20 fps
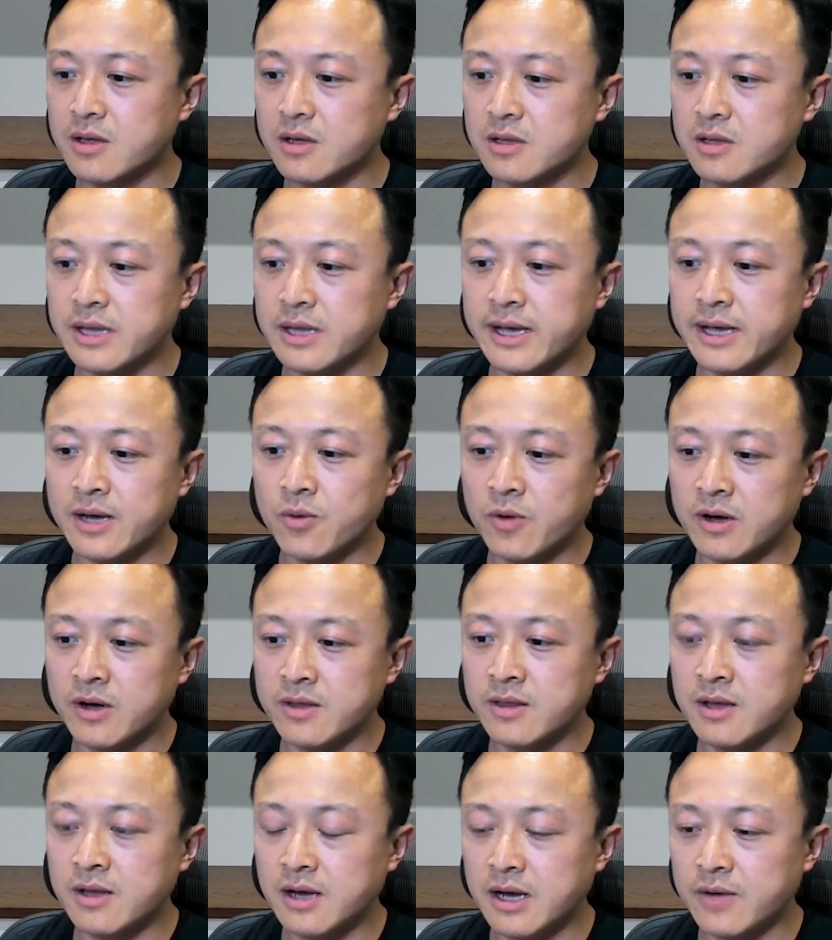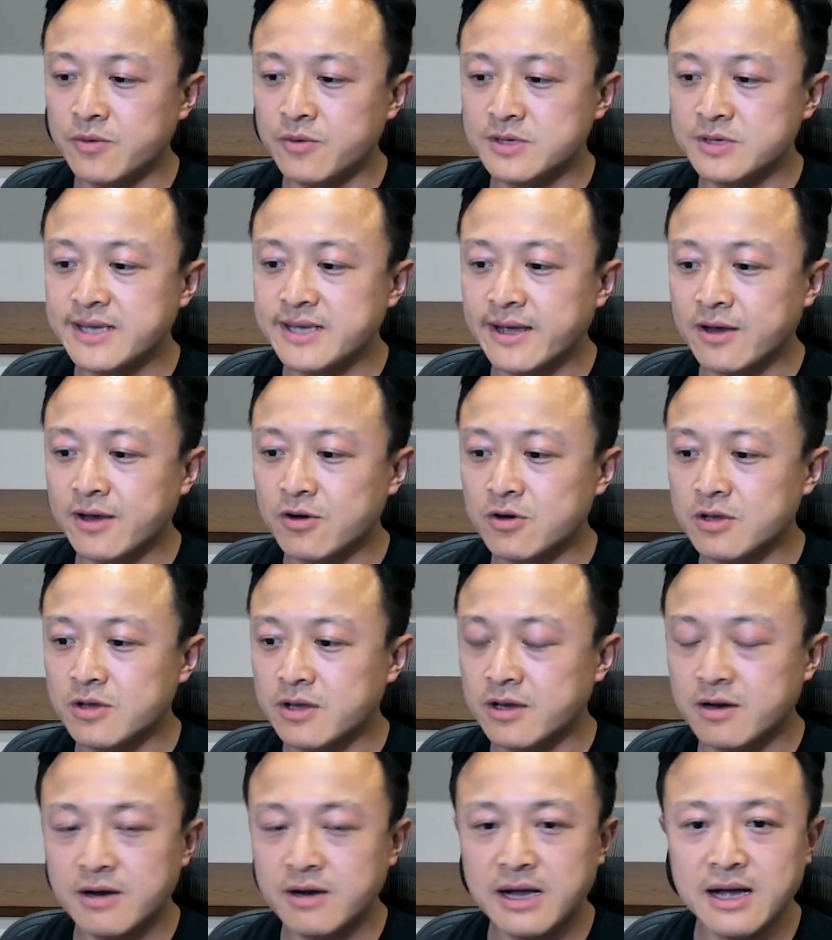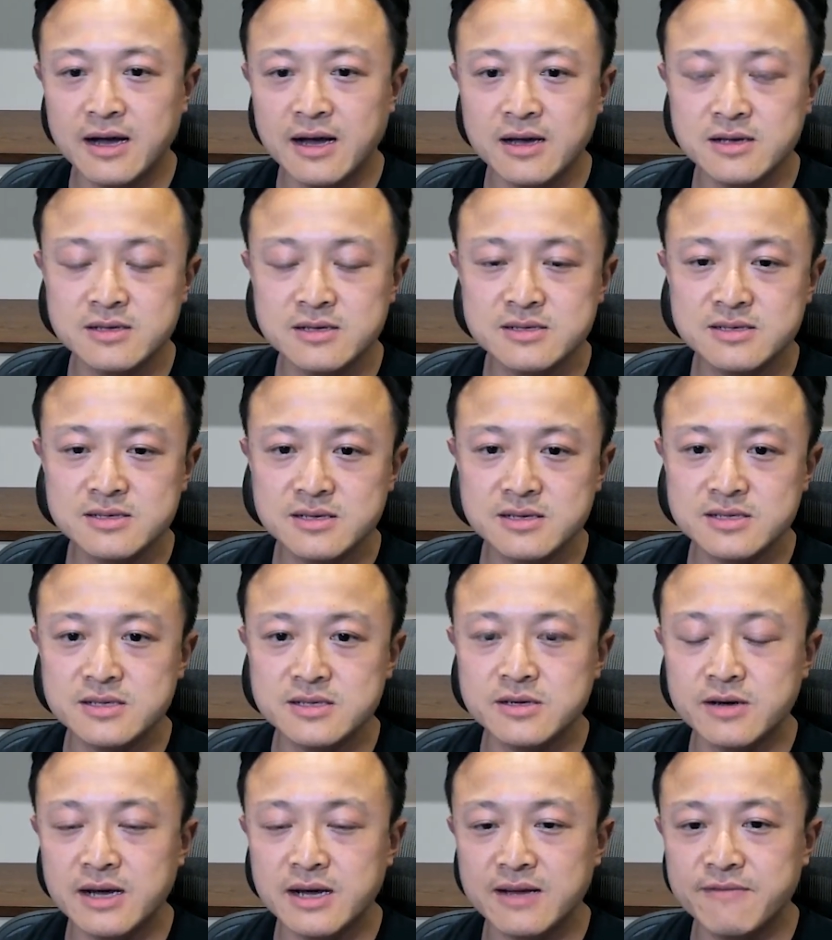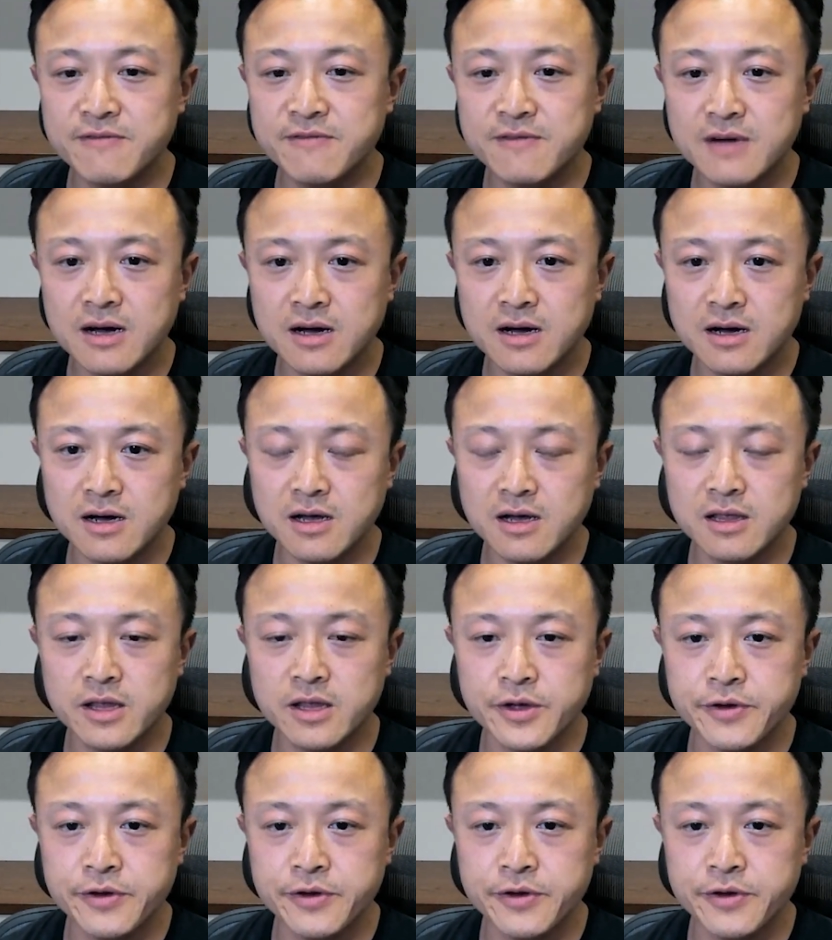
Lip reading: Layer 1, I was saying earlier, still have a lot